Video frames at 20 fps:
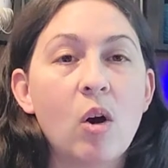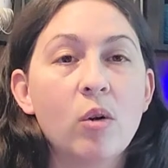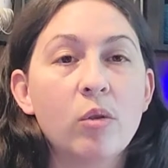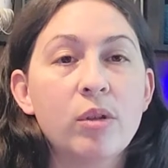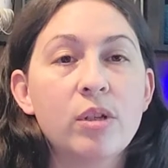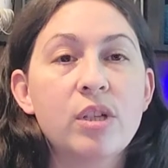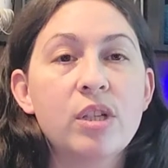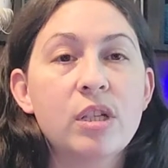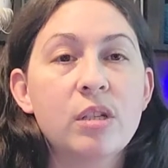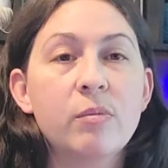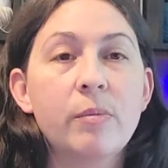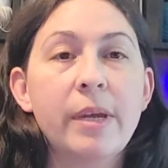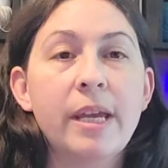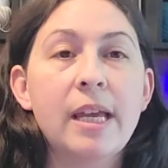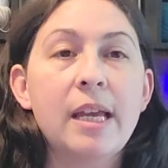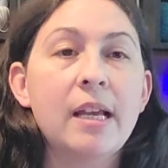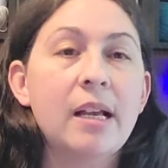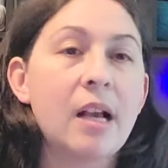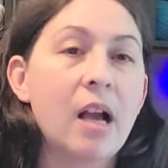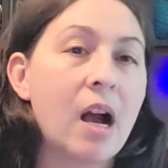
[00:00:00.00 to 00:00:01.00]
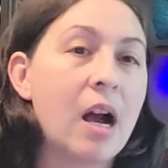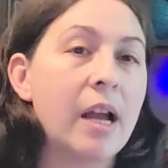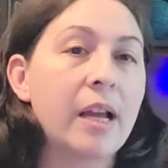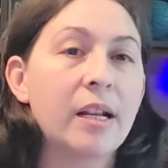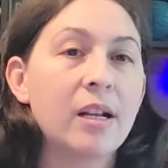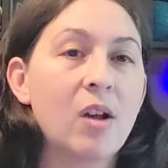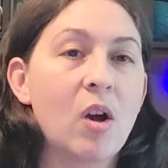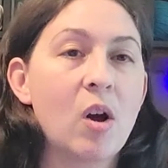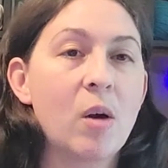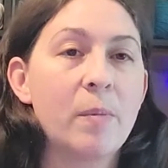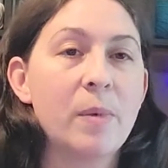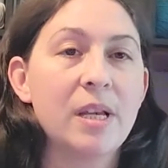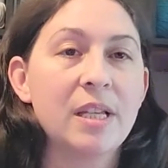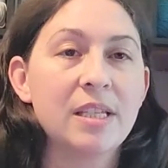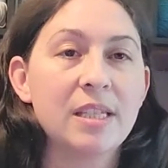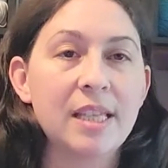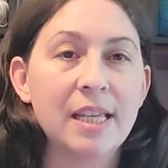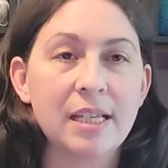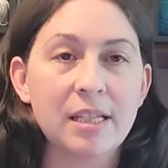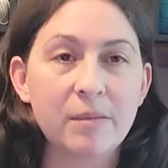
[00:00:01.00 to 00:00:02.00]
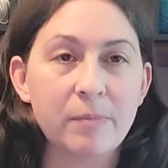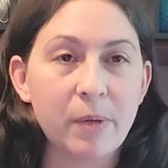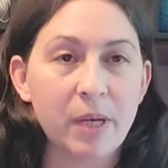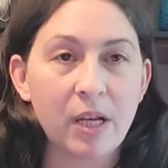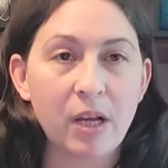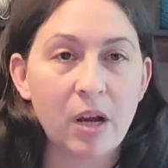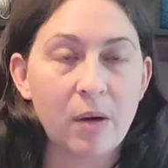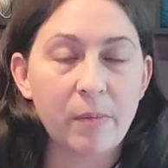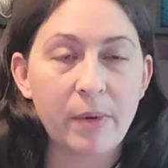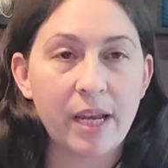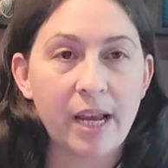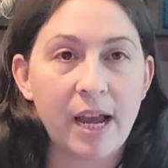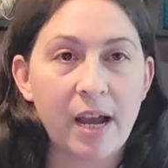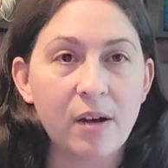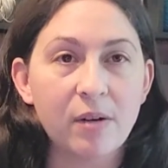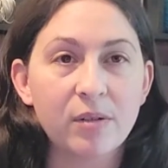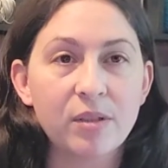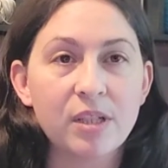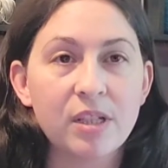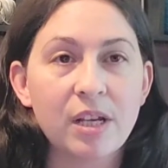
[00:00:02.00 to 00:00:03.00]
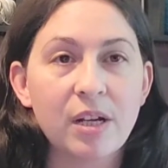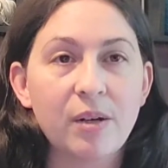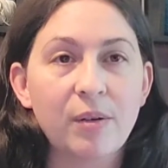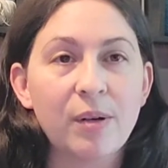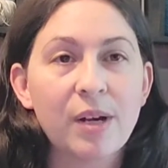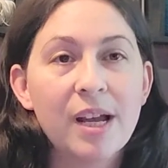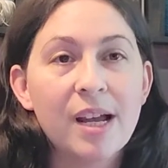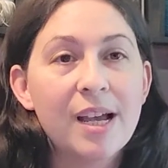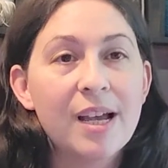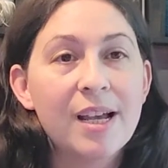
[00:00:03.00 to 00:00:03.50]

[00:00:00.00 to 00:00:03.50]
all the sweet and kind comments that has been coming out. So